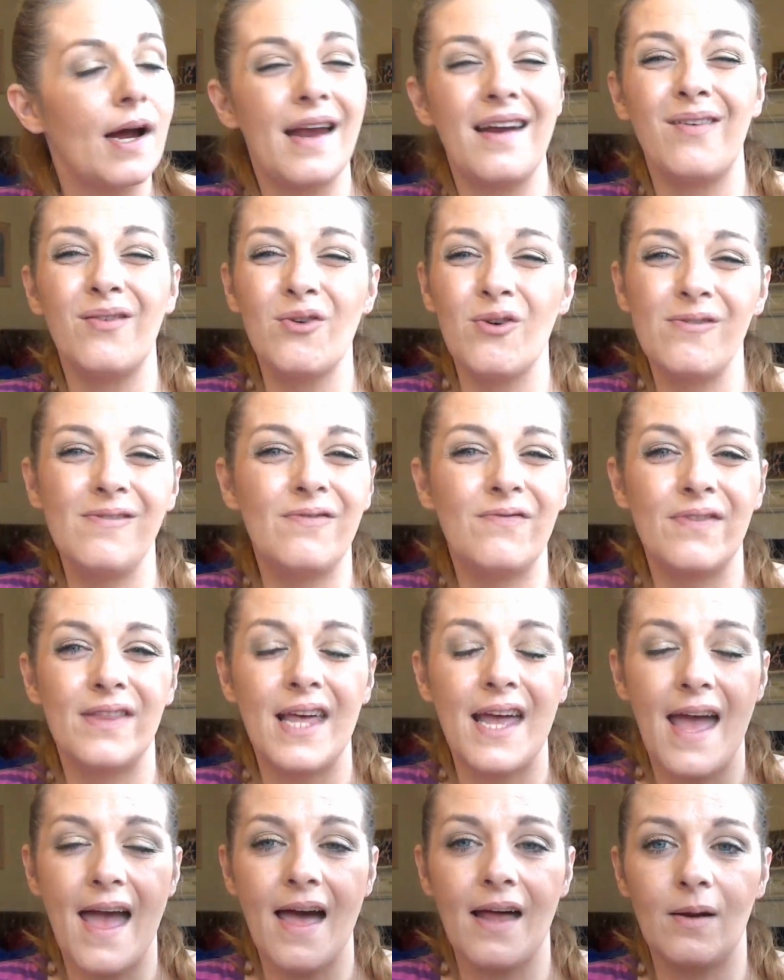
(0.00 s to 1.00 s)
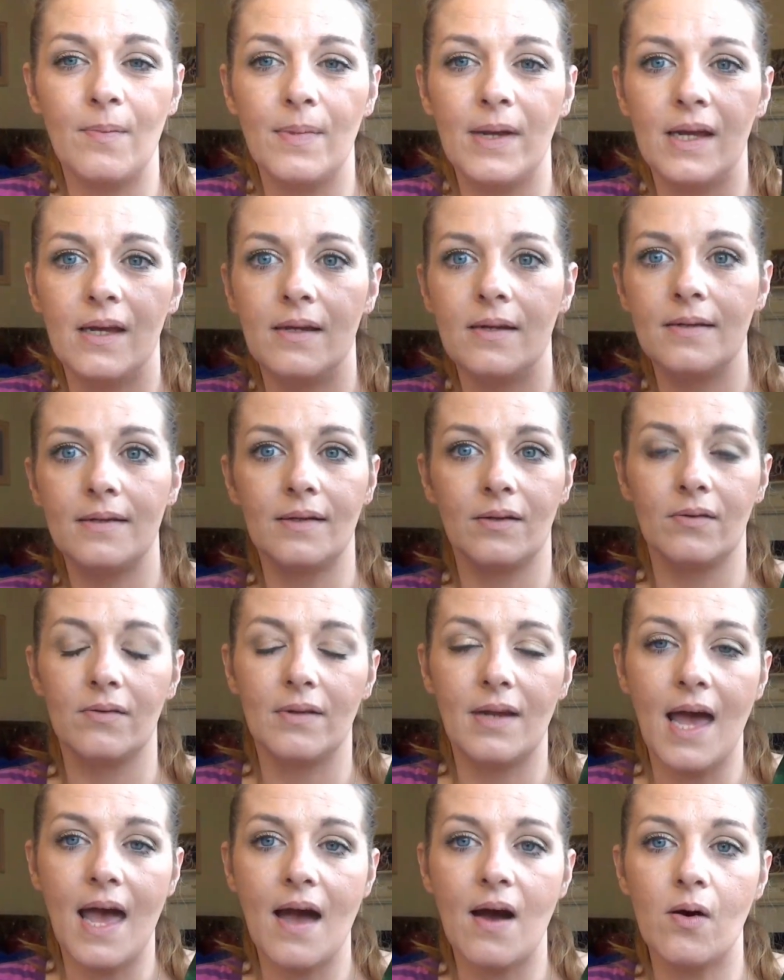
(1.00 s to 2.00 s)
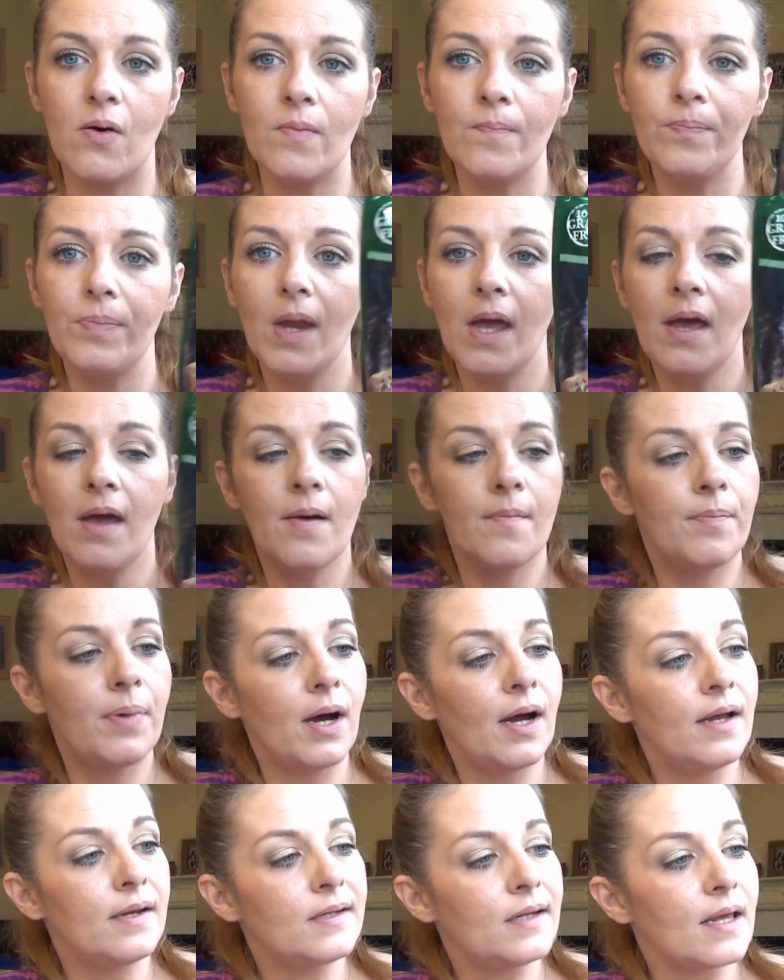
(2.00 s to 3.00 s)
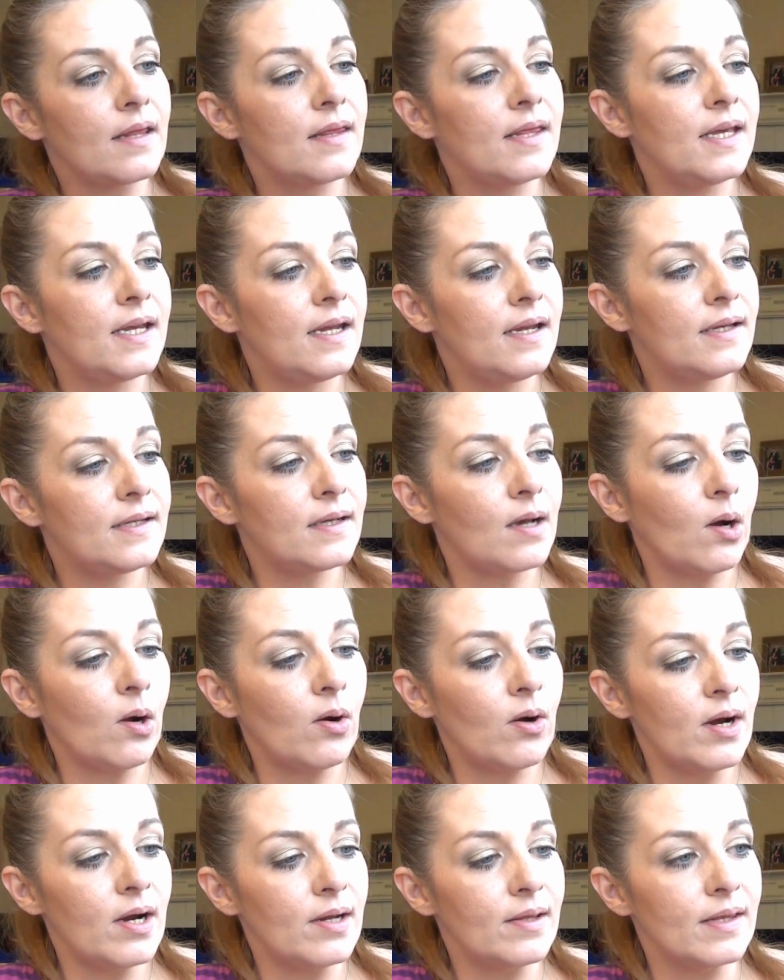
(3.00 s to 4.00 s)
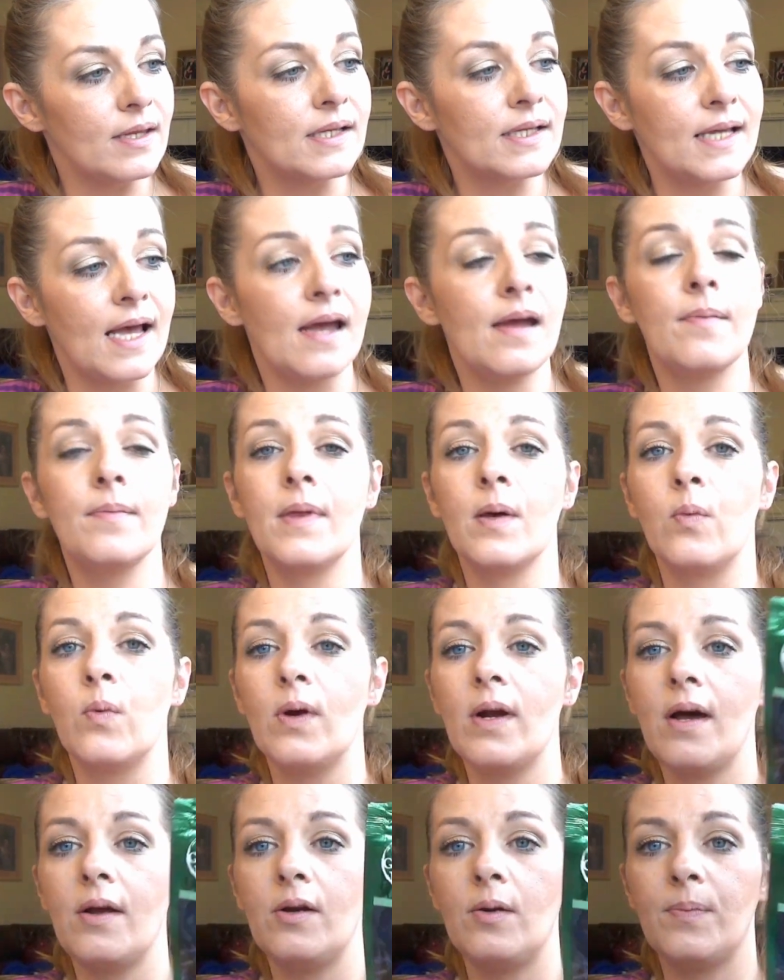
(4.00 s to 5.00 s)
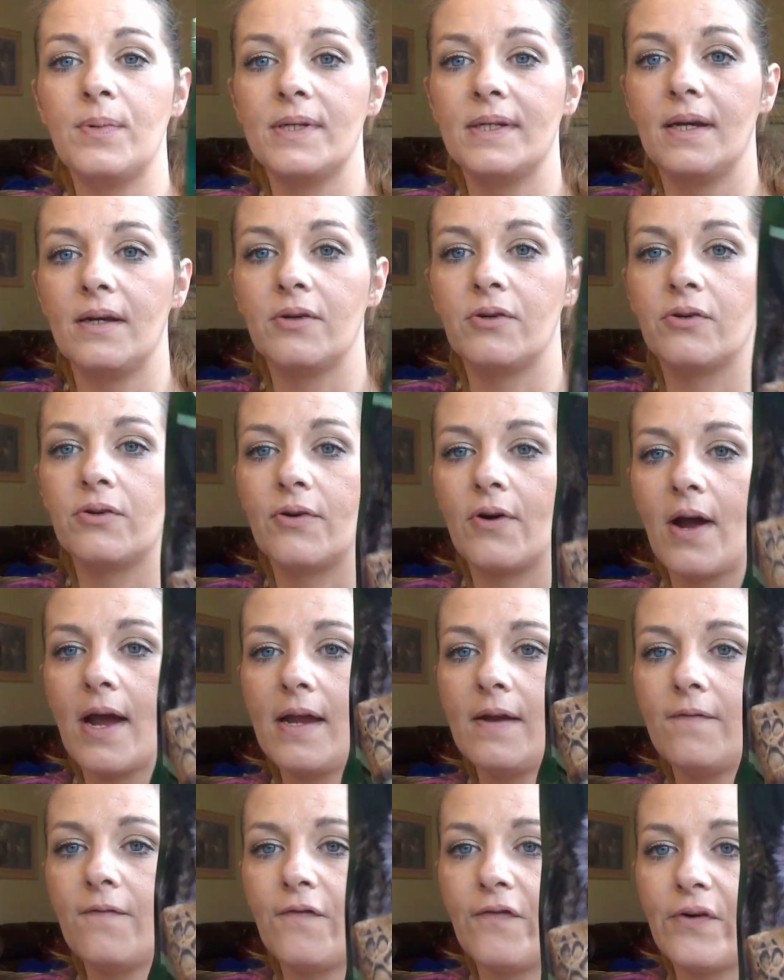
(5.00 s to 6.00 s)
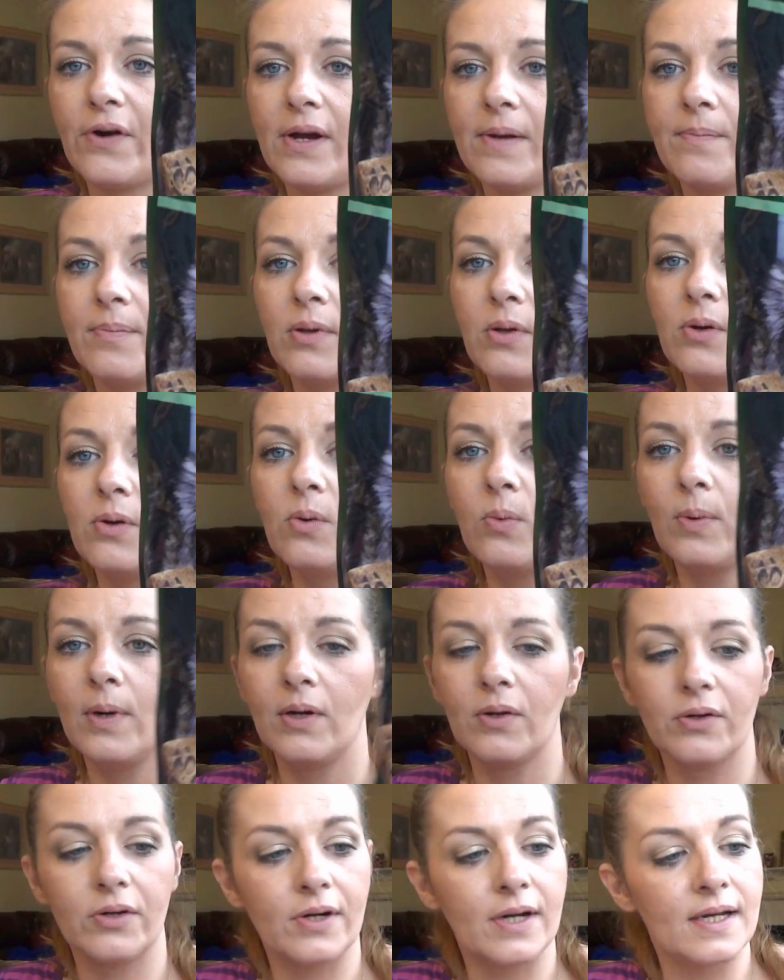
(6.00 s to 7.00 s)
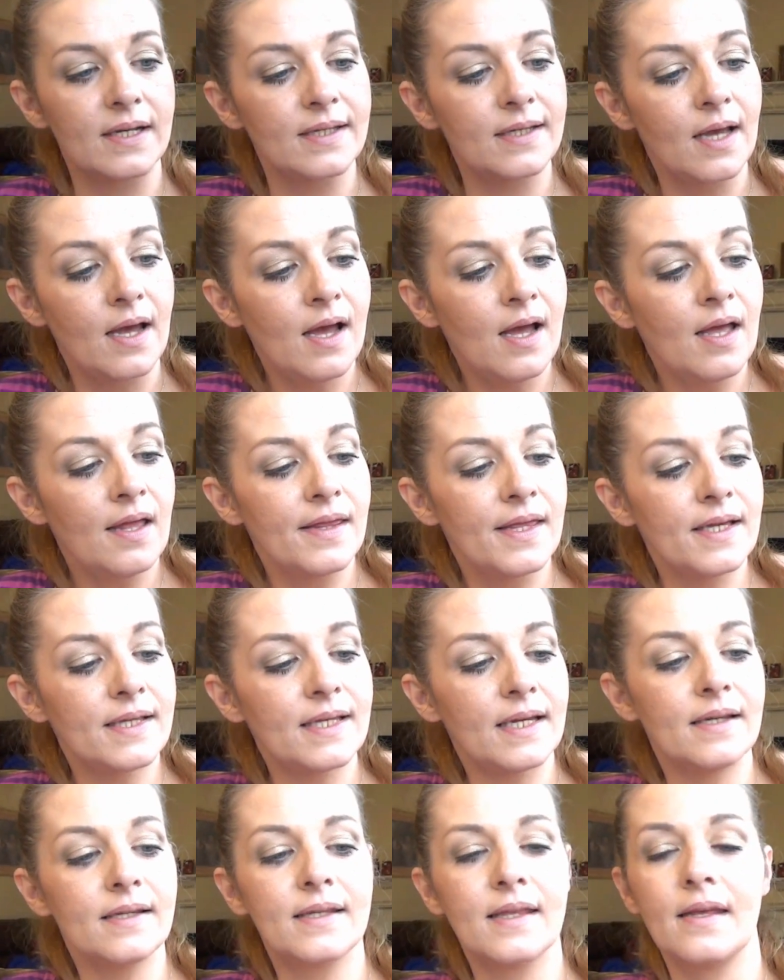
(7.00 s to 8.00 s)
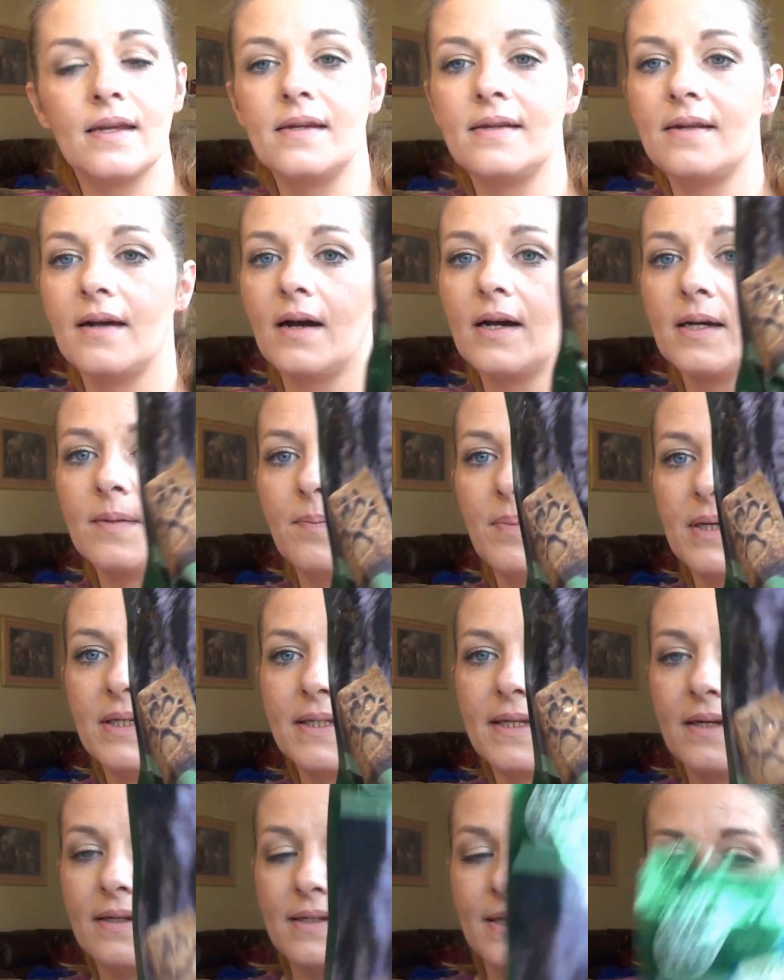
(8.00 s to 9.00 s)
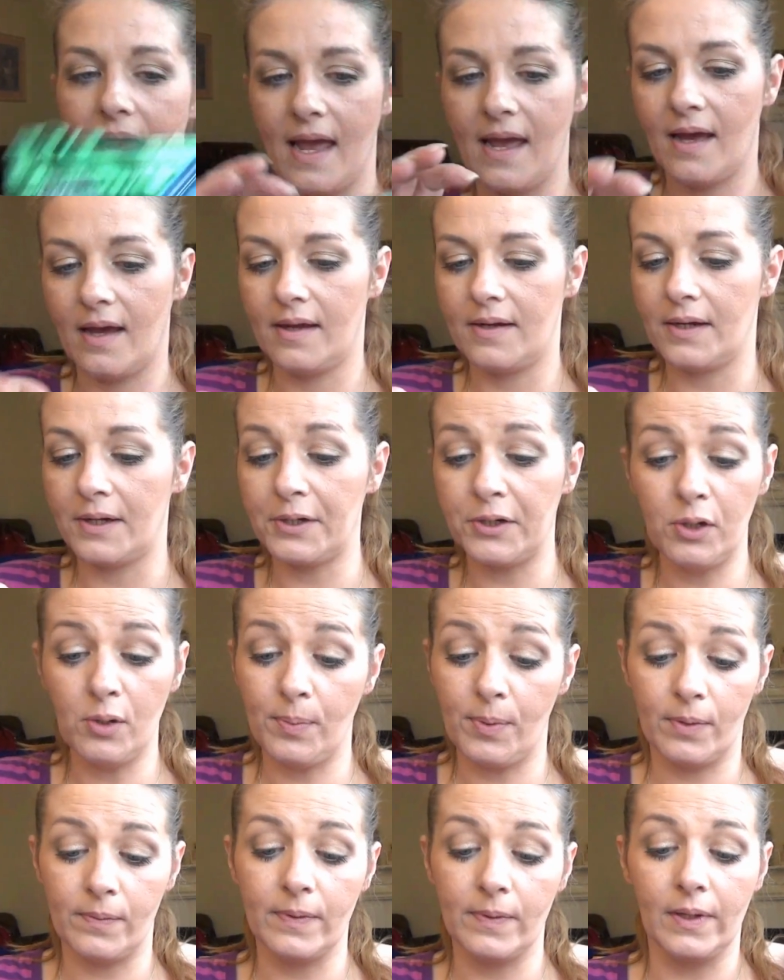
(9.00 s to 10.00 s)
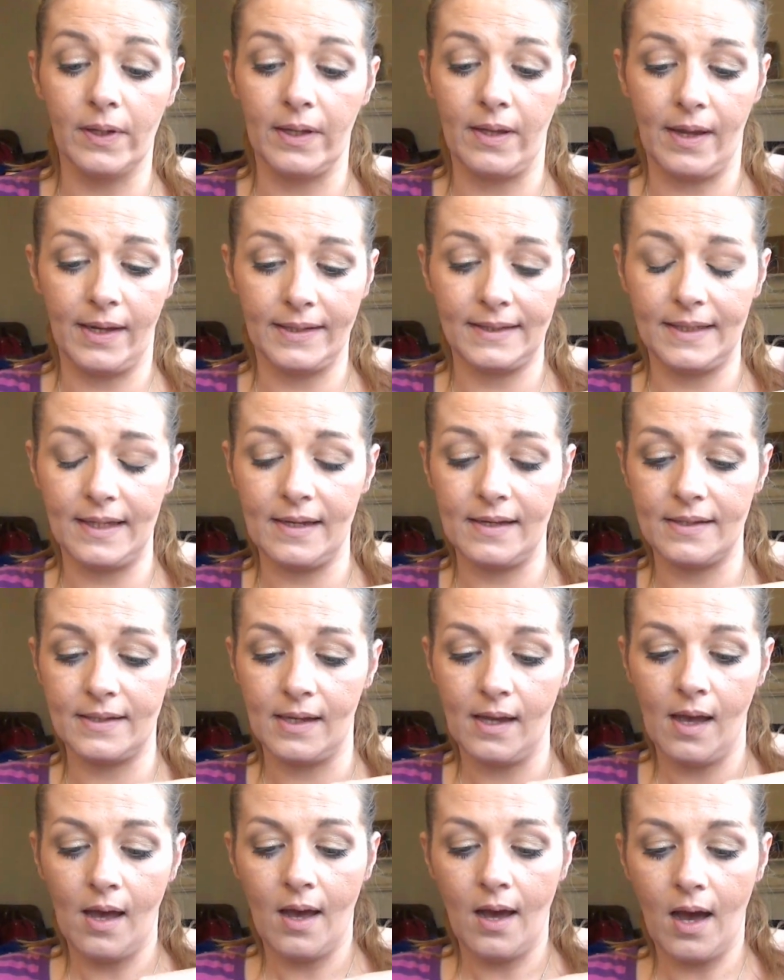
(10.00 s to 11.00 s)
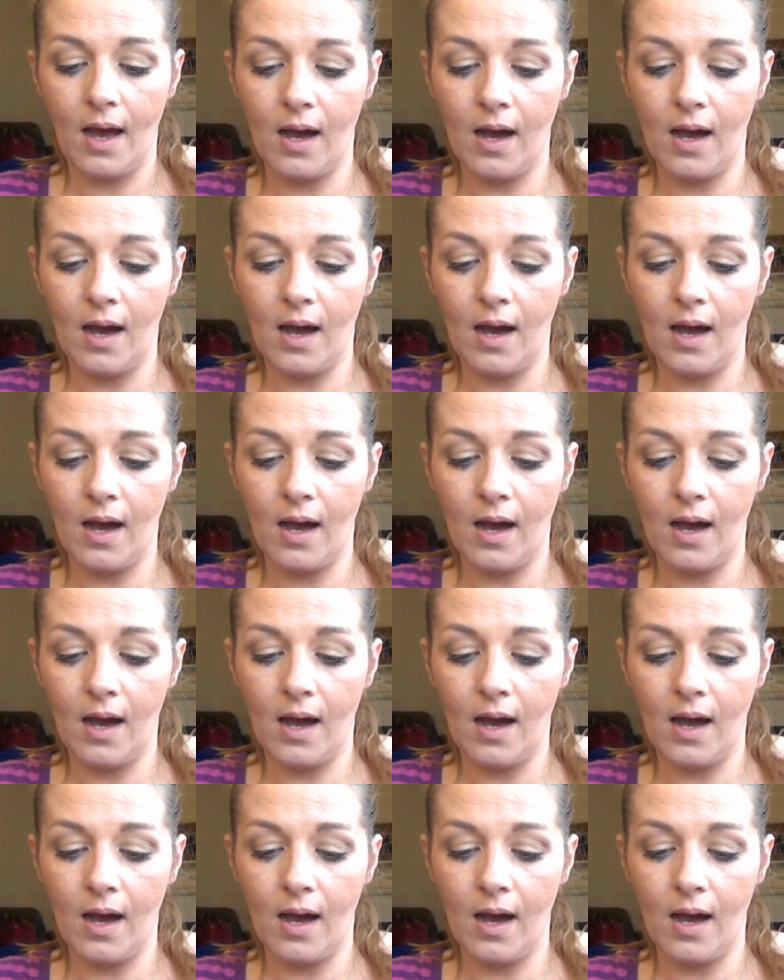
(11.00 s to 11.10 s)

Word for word: I don't know if they had them in till now, but these are the same. The 100% grain-free Blue Wilderness. This is the duck biscuits, and Cooper really likes these.